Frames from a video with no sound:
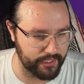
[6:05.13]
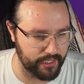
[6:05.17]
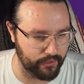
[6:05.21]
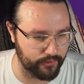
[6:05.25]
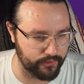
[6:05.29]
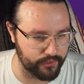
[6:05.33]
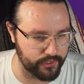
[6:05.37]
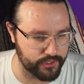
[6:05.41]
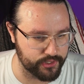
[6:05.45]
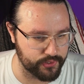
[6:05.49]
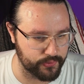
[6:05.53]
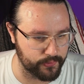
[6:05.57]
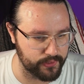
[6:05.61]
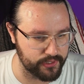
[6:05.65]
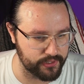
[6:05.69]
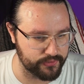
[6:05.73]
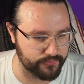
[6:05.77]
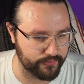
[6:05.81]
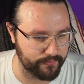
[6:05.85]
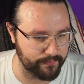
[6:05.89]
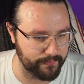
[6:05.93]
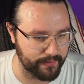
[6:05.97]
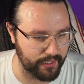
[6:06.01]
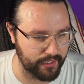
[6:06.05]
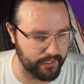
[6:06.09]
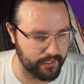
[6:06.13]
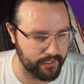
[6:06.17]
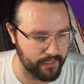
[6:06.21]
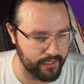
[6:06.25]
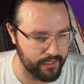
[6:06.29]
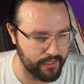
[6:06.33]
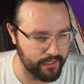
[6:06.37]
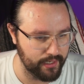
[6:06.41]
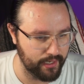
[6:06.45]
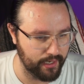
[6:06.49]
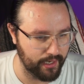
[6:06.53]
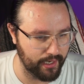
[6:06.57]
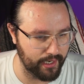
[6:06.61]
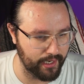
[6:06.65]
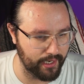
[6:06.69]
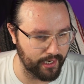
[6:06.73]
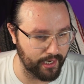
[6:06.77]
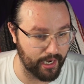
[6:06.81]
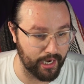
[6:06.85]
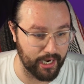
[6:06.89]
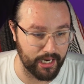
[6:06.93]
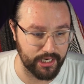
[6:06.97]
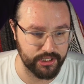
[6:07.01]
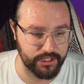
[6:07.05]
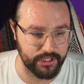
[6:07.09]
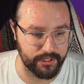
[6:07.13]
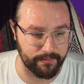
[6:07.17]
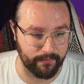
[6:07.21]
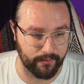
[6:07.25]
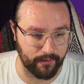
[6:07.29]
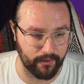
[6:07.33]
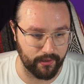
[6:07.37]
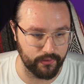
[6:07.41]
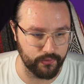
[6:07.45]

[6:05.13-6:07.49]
hard choice for me. Hashirama